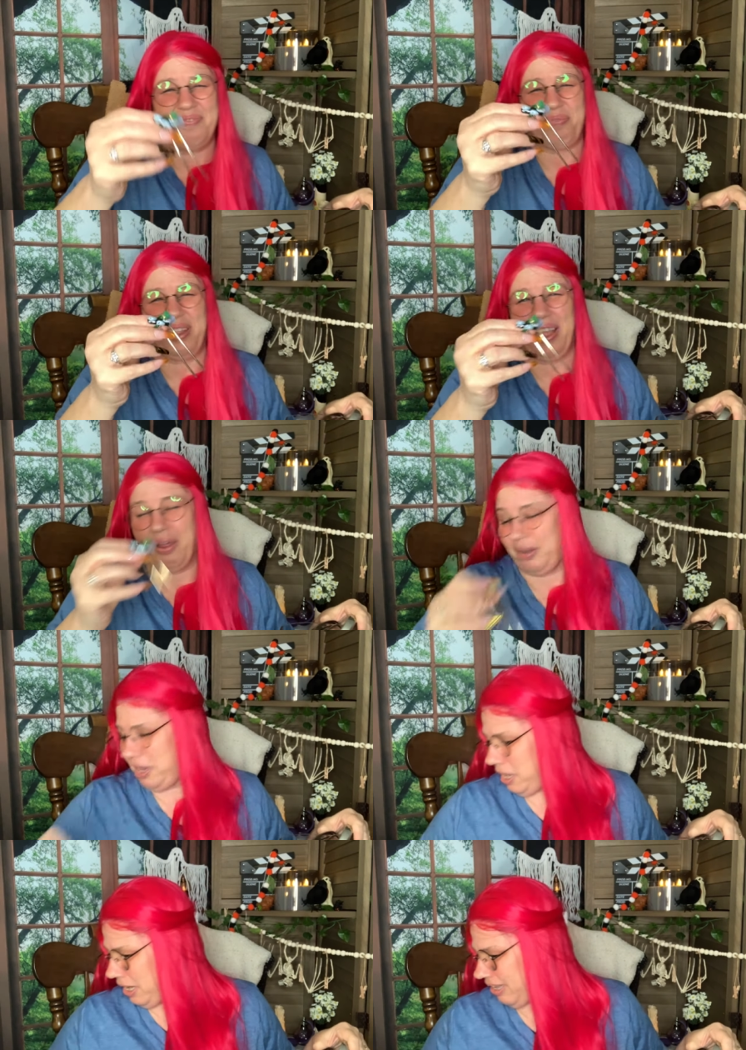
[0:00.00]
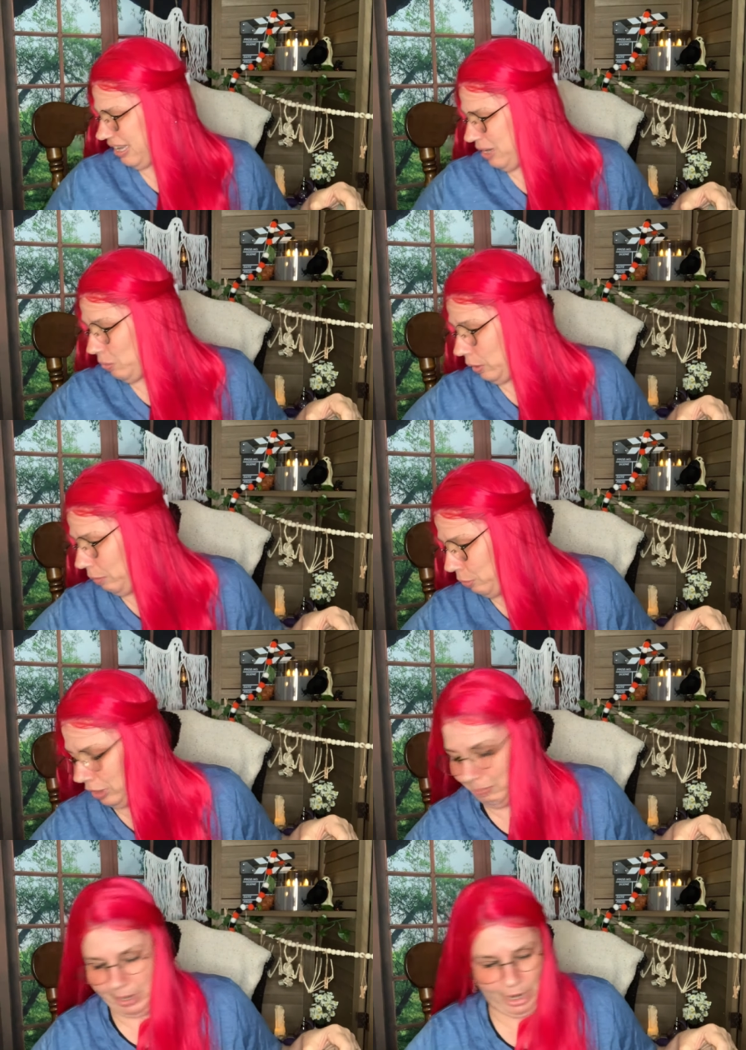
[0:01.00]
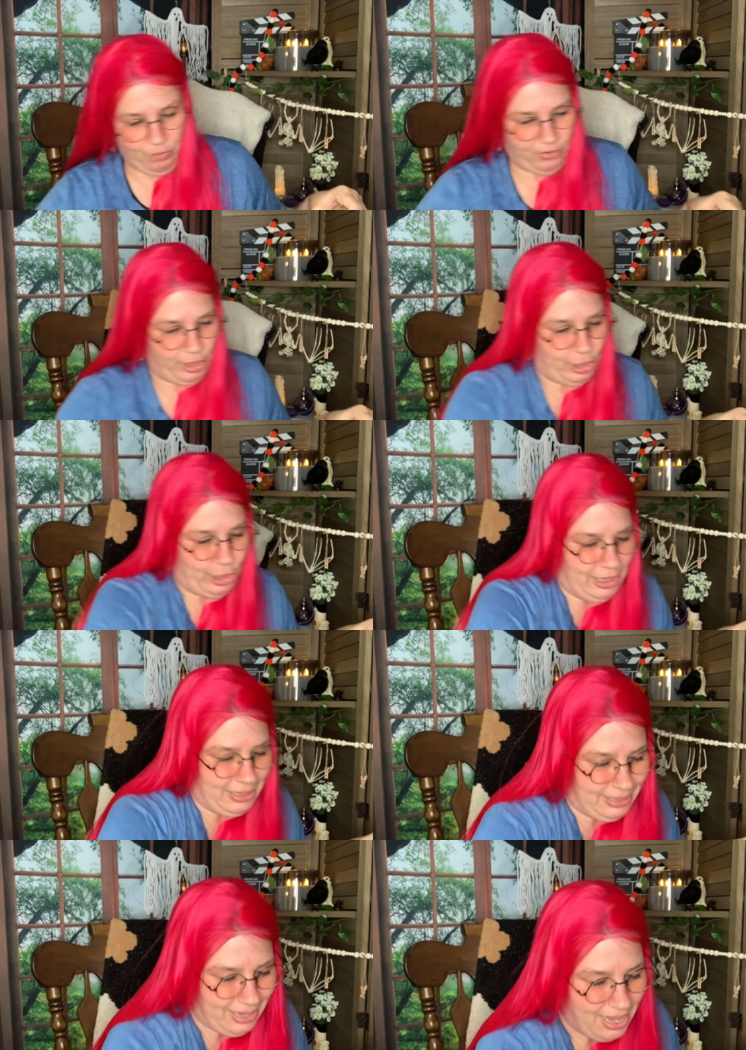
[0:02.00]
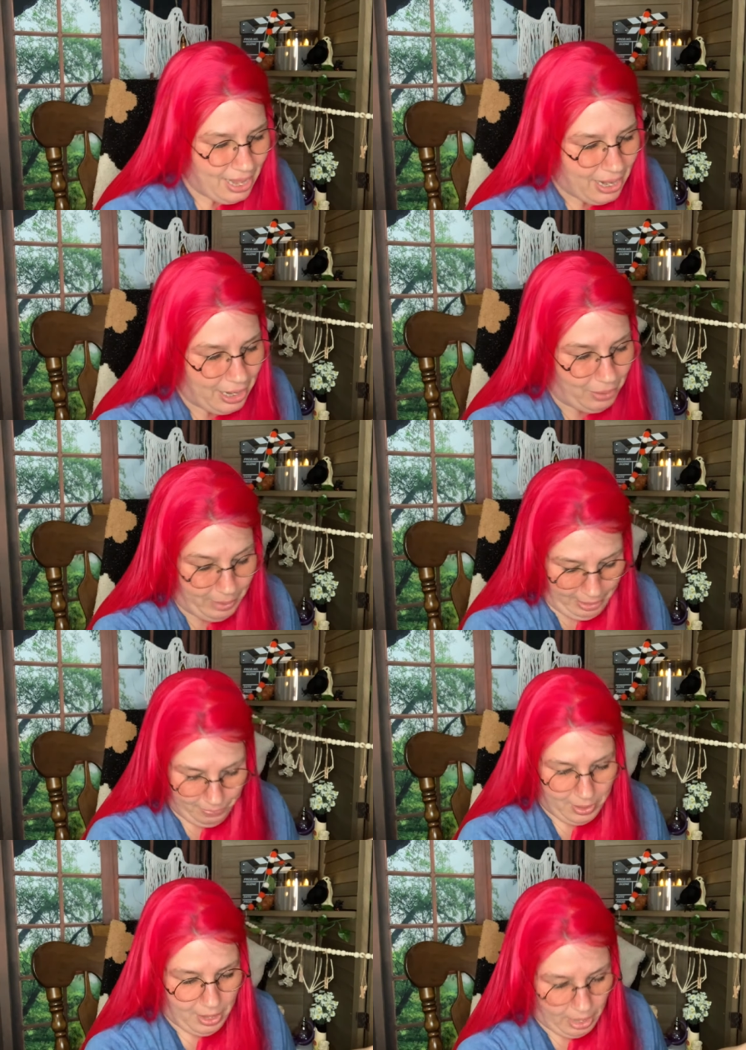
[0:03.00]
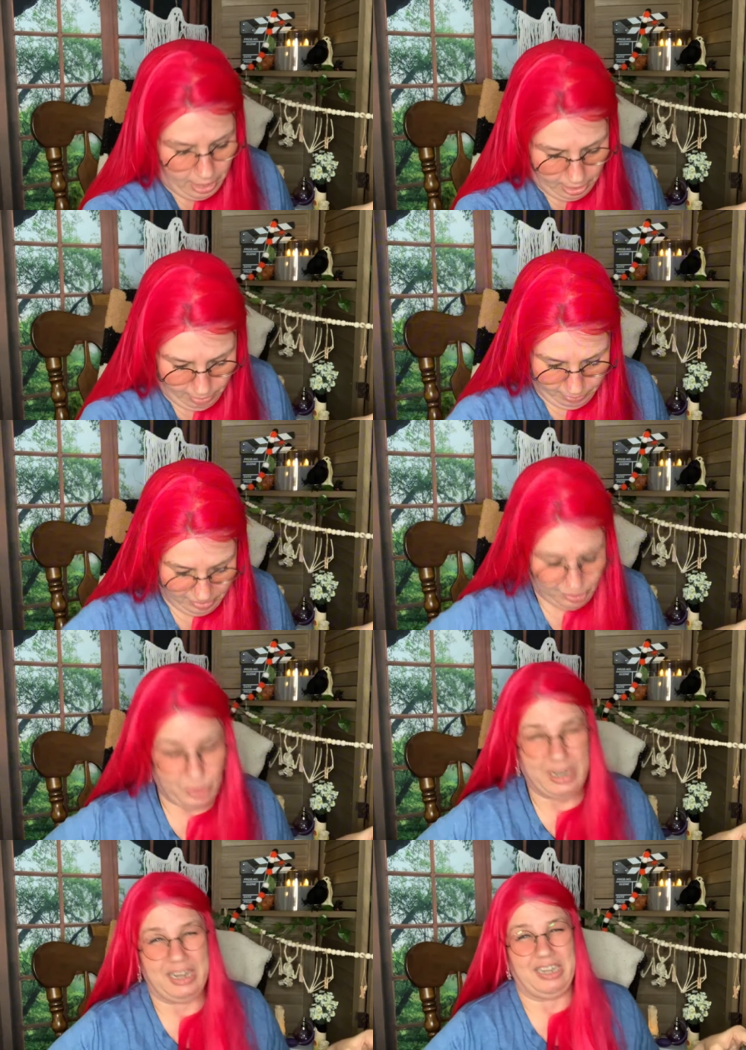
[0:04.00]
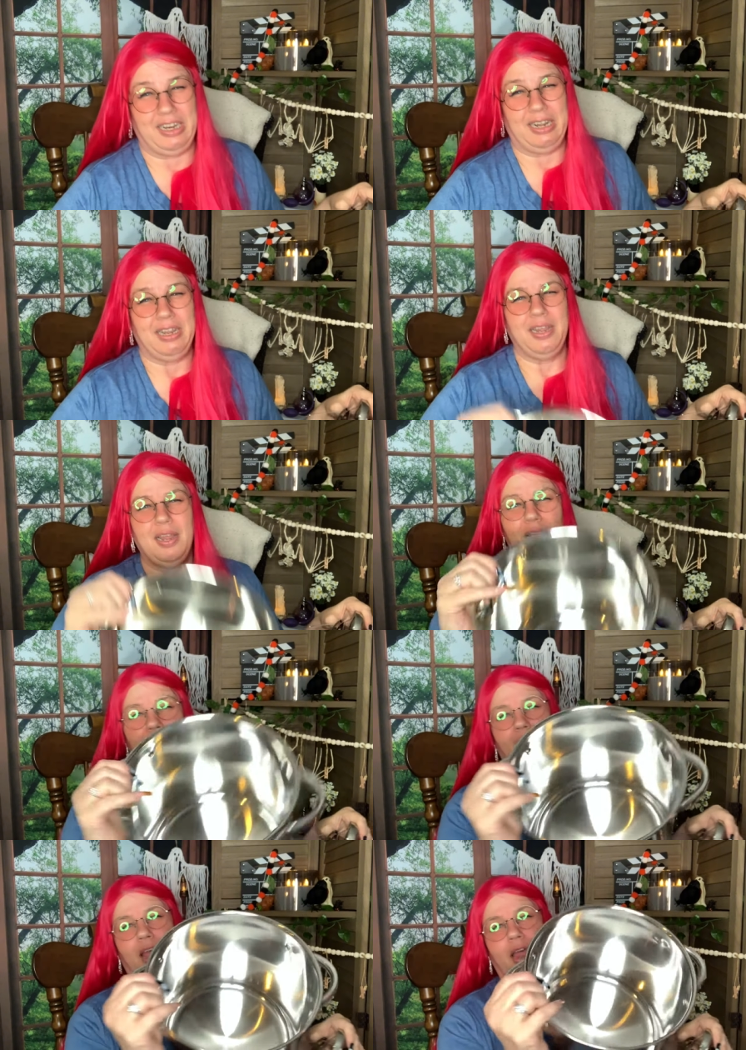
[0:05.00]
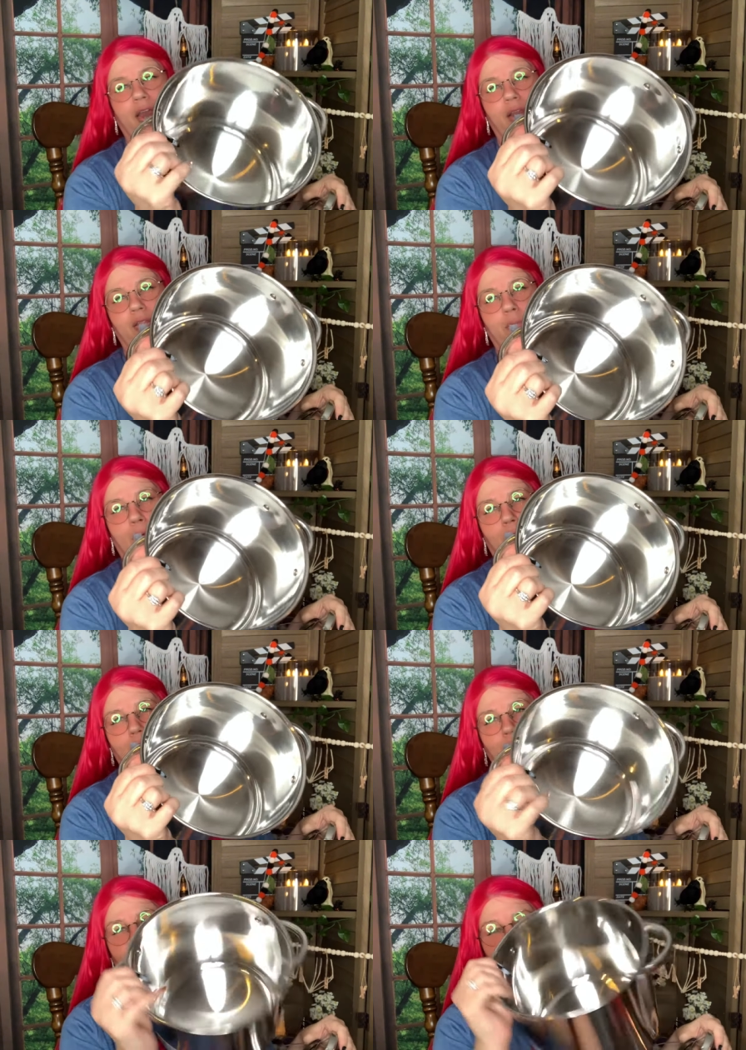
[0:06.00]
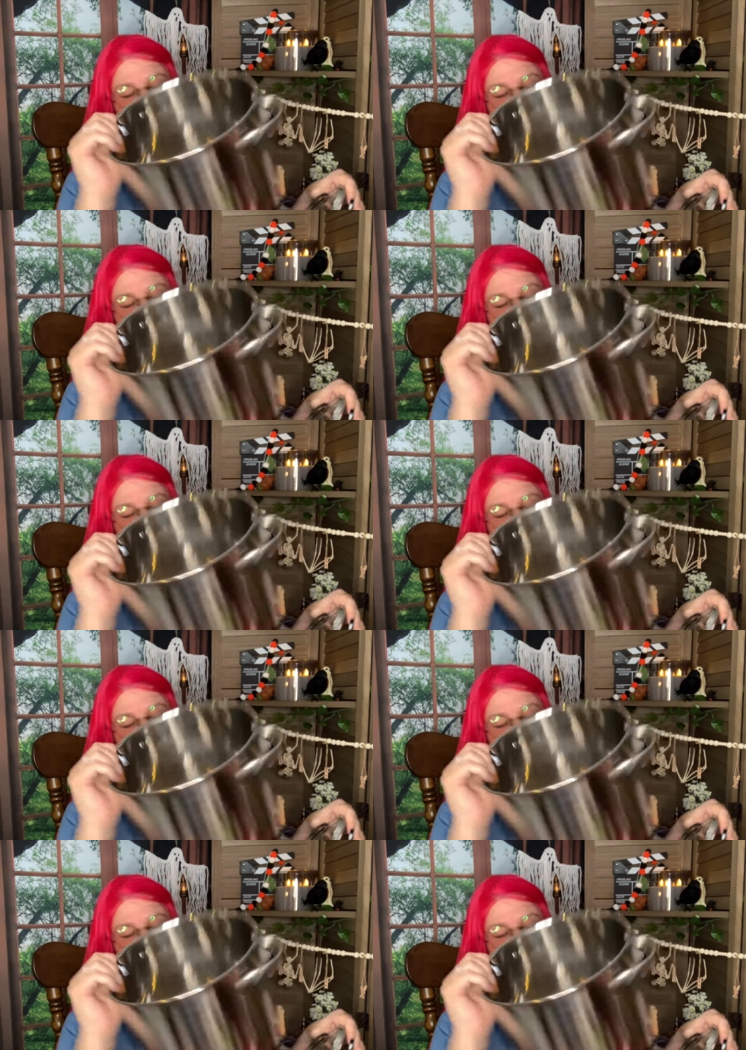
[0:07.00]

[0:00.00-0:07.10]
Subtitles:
fell out because I didn't really put it in my hair very good. Anyway, it's a little dusty. And the bottom, so you